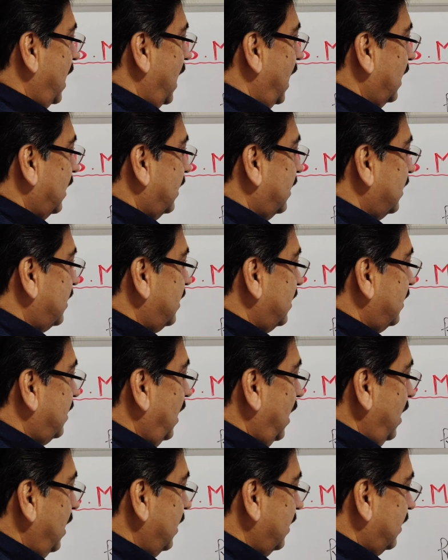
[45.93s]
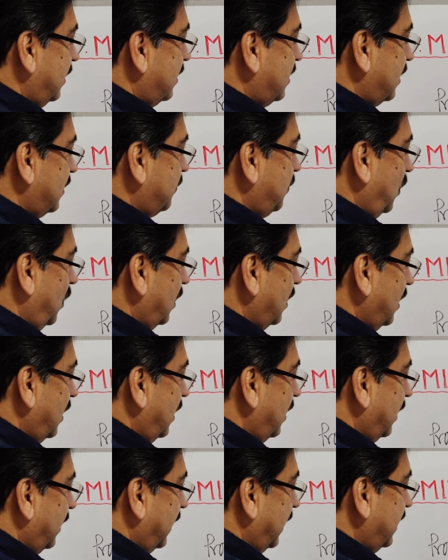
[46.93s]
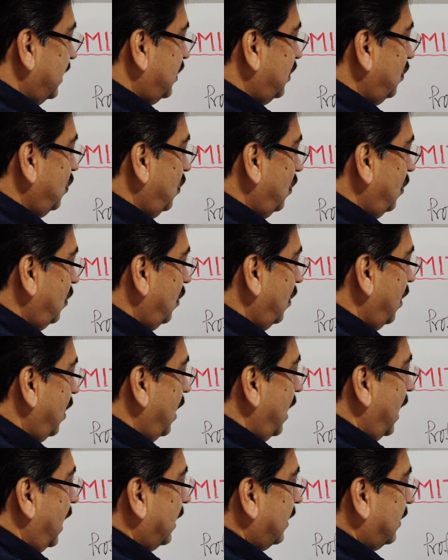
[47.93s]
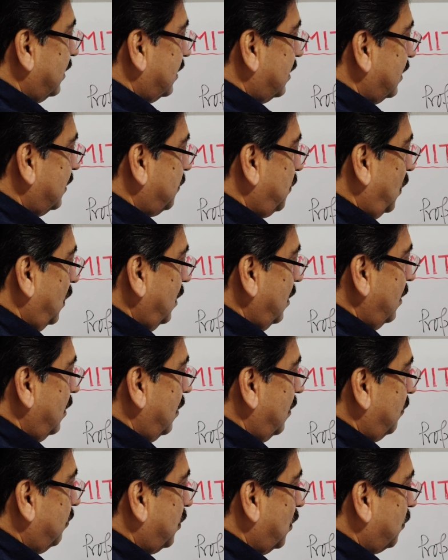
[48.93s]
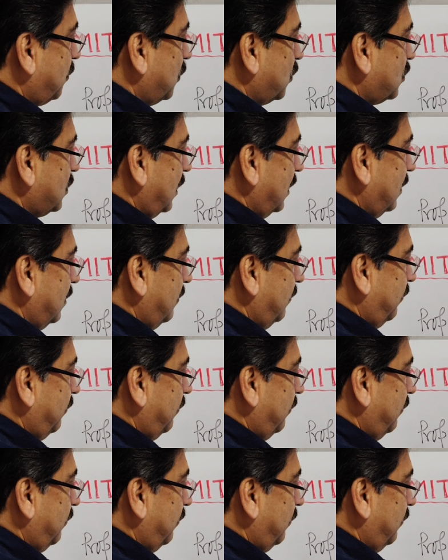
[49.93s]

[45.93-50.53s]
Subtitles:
and this is for ratio, and this is for proportion.